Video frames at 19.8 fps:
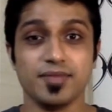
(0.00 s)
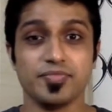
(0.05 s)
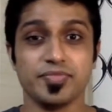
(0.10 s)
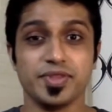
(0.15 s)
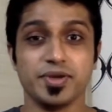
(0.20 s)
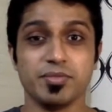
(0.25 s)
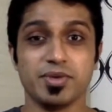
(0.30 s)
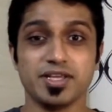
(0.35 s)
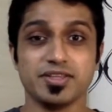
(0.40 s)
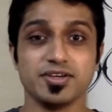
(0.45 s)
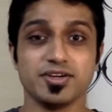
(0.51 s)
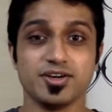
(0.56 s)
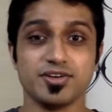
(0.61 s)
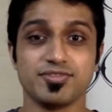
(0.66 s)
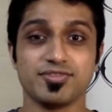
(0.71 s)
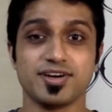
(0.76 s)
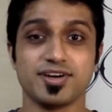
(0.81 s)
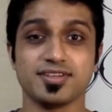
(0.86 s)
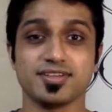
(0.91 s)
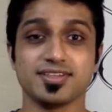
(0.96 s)
the mother or
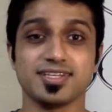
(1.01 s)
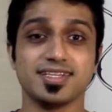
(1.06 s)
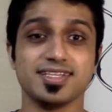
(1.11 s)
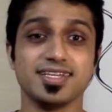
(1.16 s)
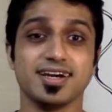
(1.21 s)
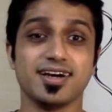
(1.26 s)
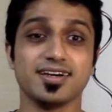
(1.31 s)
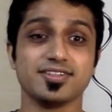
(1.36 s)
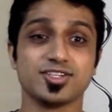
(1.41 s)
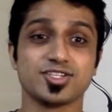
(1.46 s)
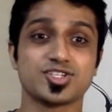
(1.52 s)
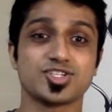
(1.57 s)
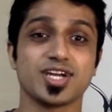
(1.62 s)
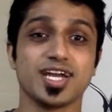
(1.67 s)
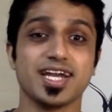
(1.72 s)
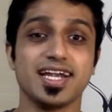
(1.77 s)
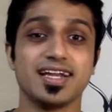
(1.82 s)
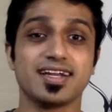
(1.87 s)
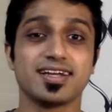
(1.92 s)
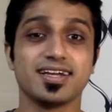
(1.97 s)
father that the other
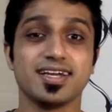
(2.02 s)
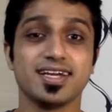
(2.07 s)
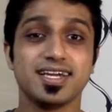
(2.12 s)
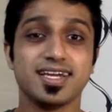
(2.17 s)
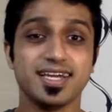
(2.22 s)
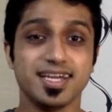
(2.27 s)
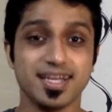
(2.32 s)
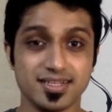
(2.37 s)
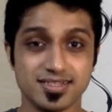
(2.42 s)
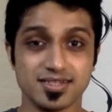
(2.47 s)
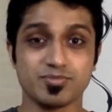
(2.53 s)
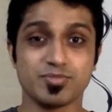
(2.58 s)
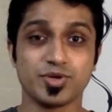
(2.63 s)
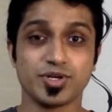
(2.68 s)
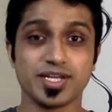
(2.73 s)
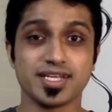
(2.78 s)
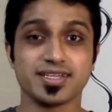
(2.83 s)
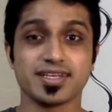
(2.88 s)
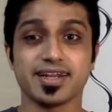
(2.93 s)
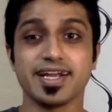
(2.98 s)
child isn't
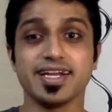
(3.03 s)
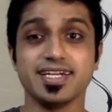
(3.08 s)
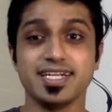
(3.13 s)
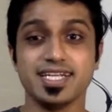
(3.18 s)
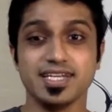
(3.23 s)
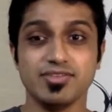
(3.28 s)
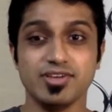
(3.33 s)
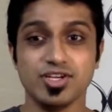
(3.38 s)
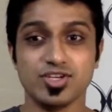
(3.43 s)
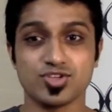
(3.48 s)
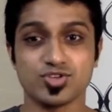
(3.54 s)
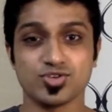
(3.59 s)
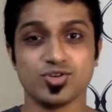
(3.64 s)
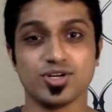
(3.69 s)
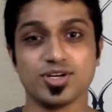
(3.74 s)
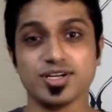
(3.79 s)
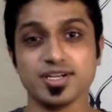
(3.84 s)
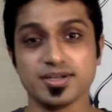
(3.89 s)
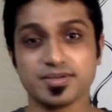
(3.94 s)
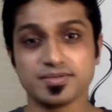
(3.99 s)
putting the right TV show on.